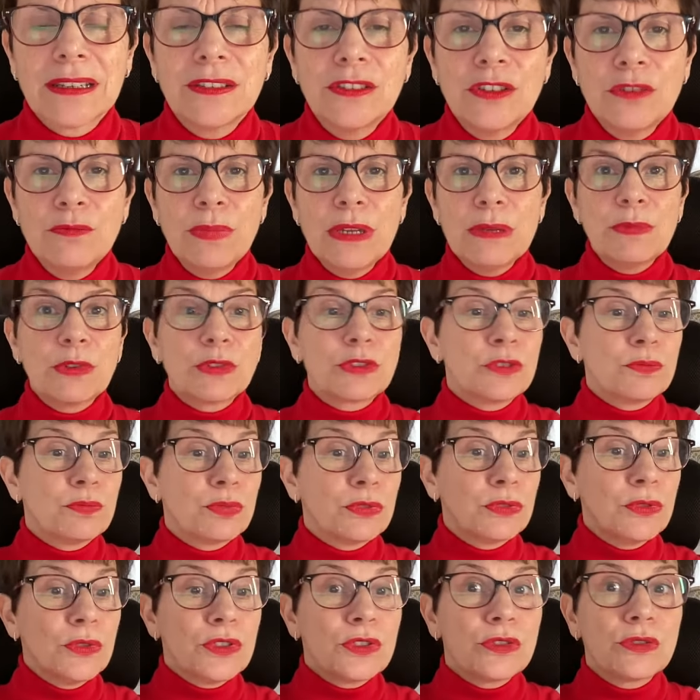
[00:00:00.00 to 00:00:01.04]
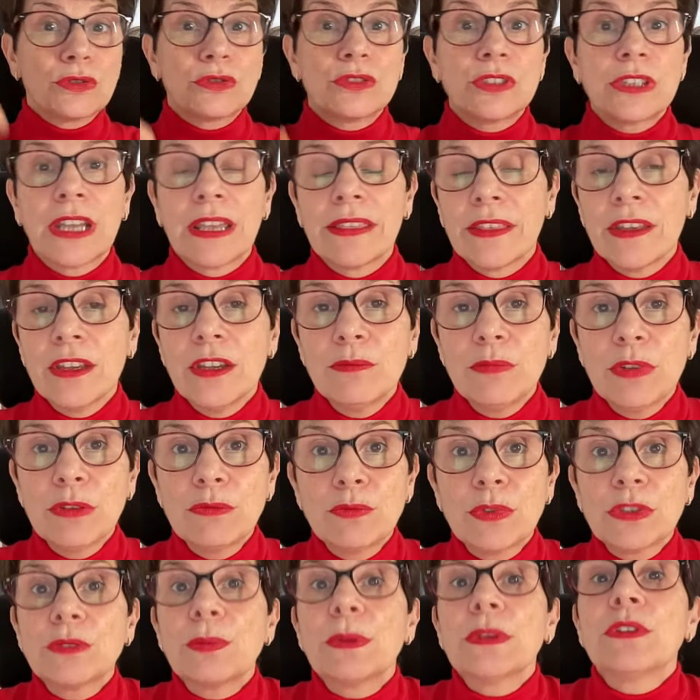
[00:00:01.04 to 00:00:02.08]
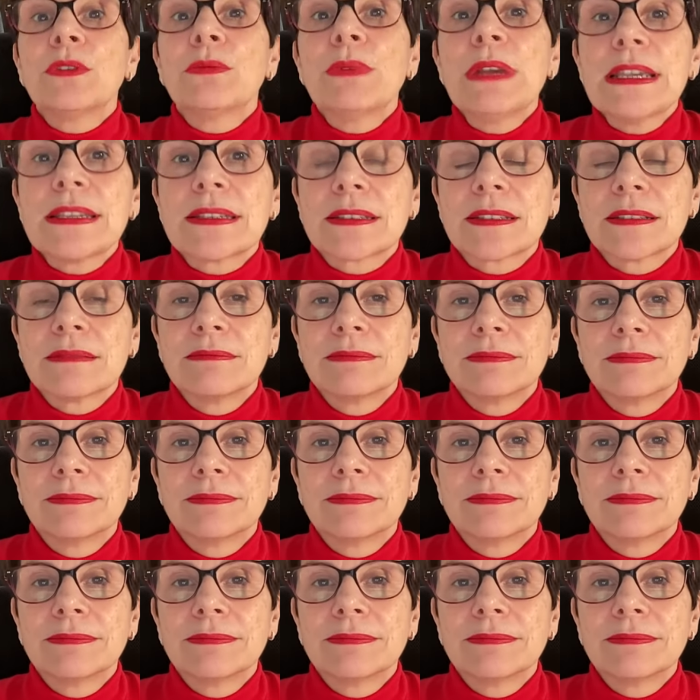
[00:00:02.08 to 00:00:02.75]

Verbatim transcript: You'll be able to put those two together, but what about the rest?